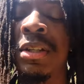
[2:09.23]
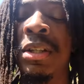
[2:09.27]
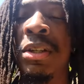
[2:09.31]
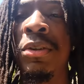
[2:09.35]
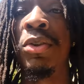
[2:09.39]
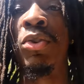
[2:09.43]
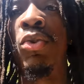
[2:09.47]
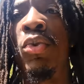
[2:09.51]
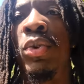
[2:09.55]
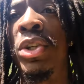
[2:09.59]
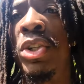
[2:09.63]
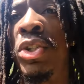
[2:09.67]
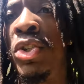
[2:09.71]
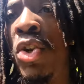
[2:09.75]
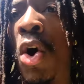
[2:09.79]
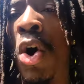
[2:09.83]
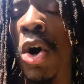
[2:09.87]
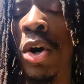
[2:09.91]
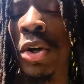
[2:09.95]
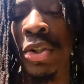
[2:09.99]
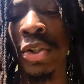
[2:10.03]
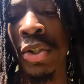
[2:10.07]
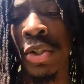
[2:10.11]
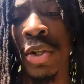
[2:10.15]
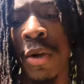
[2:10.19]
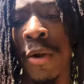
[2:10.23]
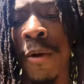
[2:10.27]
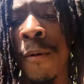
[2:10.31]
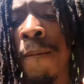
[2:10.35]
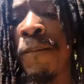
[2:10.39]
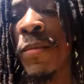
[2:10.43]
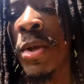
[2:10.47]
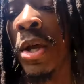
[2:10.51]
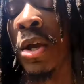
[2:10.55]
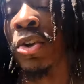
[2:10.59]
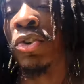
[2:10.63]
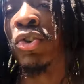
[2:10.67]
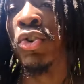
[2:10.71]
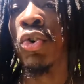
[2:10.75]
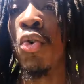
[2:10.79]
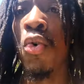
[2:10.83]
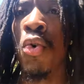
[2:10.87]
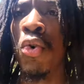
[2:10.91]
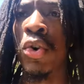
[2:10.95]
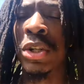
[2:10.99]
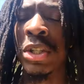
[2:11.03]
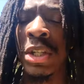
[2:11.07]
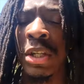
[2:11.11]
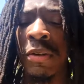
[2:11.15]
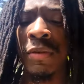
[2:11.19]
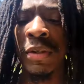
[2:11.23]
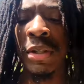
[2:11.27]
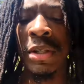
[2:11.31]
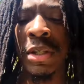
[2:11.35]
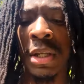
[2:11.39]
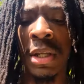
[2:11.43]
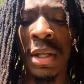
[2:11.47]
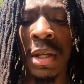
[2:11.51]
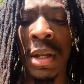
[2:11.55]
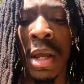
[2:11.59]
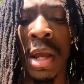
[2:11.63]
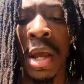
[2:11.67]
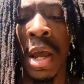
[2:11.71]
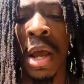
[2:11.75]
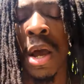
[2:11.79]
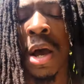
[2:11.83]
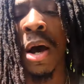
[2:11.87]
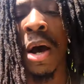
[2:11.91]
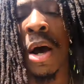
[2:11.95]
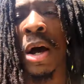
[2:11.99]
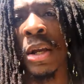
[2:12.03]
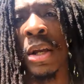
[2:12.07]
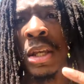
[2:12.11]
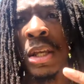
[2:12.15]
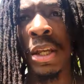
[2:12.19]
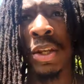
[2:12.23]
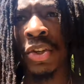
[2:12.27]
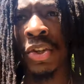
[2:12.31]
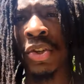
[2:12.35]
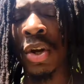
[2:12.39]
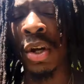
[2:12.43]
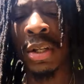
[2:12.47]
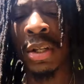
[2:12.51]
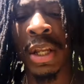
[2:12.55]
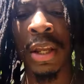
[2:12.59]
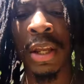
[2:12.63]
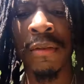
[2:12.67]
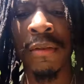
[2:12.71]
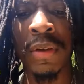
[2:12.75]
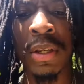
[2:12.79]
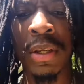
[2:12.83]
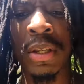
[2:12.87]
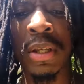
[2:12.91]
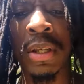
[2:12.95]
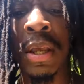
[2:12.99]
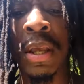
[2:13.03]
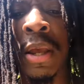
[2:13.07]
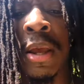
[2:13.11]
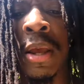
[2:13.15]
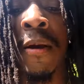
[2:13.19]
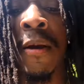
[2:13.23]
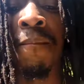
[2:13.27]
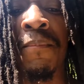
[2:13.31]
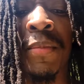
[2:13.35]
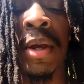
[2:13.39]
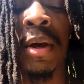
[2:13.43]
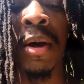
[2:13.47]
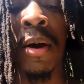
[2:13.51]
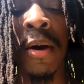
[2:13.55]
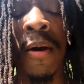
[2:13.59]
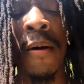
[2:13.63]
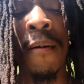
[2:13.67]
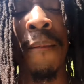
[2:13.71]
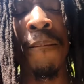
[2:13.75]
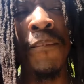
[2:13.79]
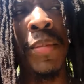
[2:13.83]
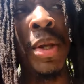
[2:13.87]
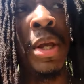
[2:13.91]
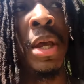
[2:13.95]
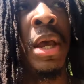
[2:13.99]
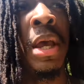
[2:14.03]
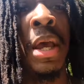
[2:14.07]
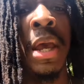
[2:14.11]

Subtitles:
see three stars, you know, Shakur Stevenson, Keyshawn Davis, and